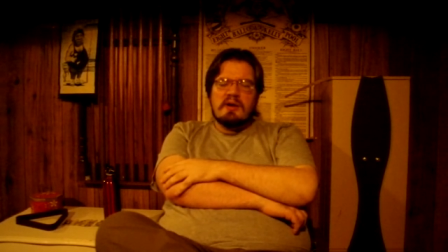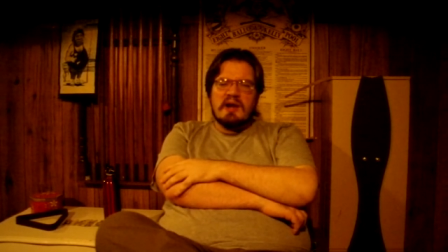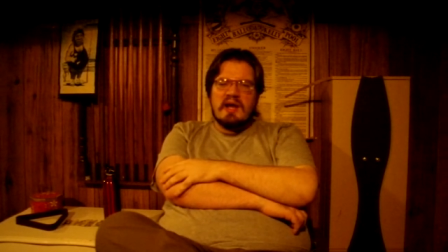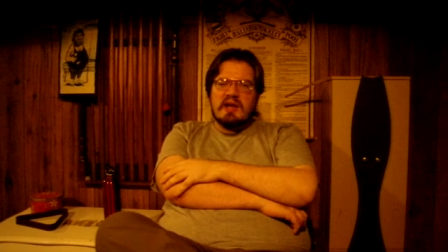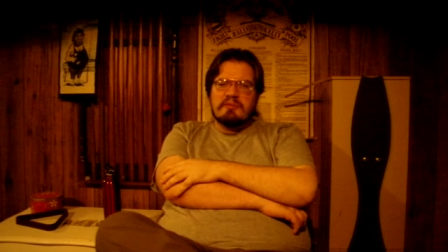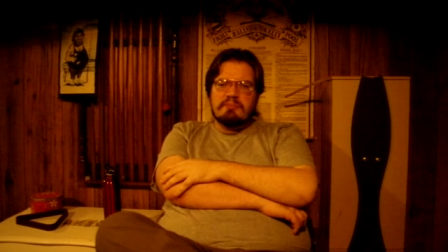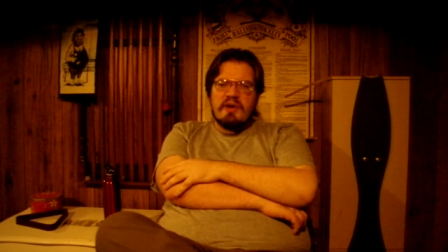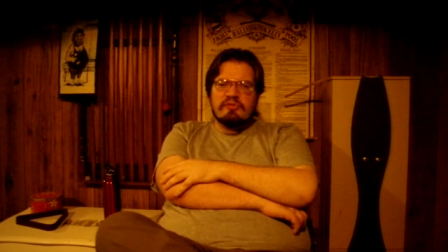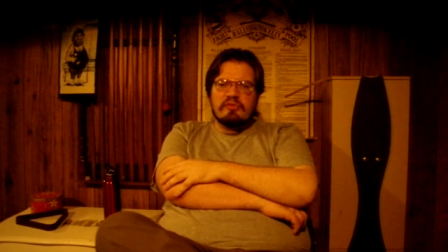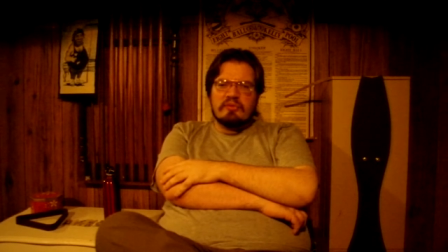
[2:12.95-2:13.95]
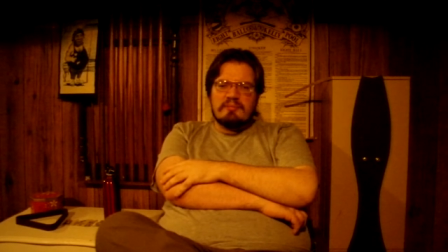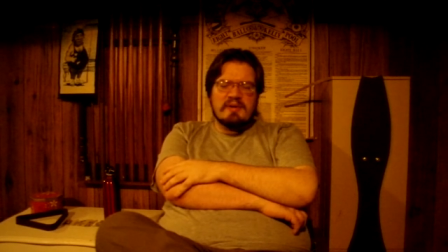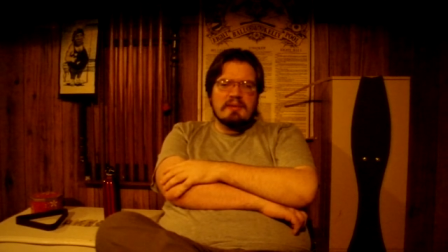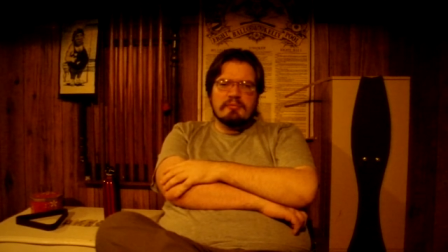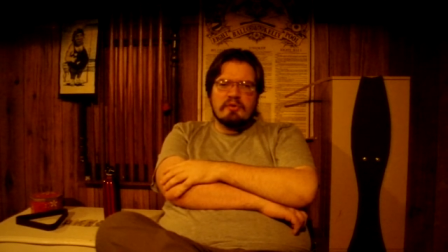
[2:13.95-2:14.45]
and basically
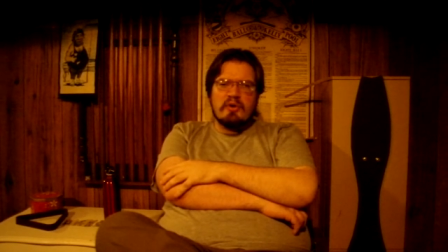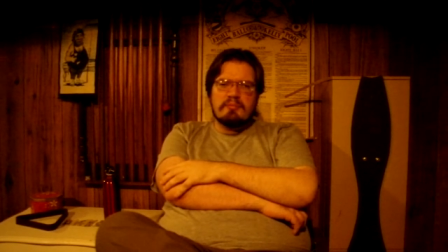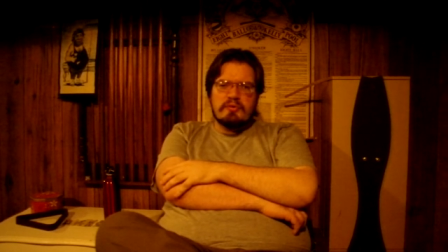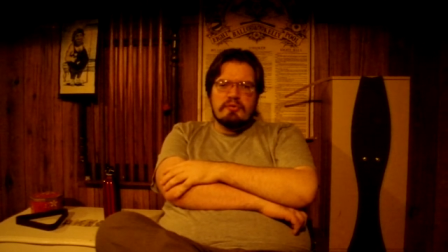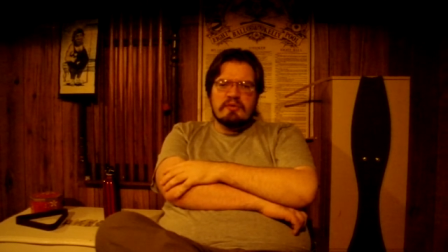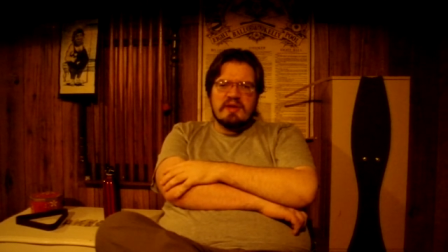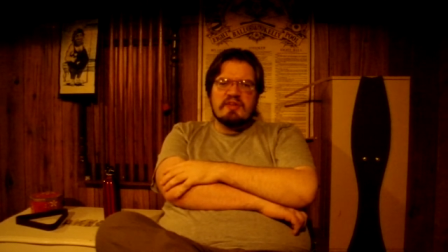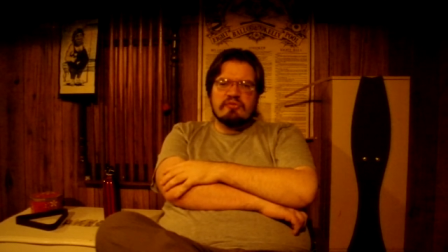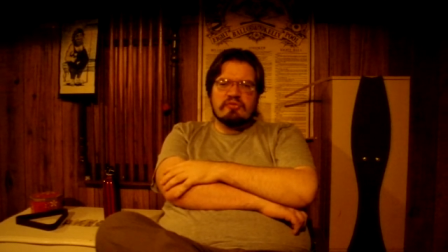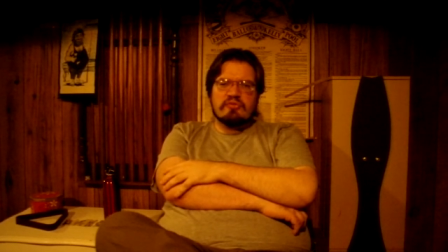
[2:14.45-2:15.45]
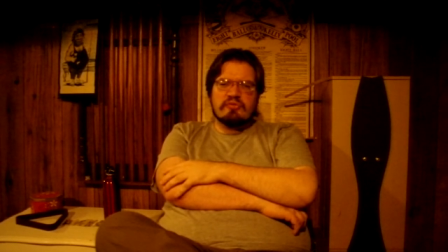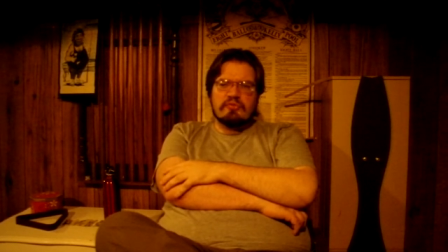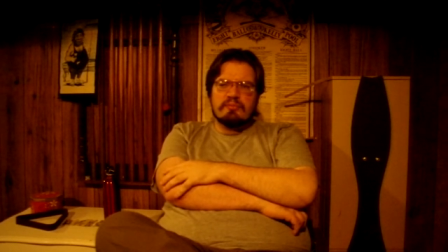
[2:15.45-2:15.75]
become communists.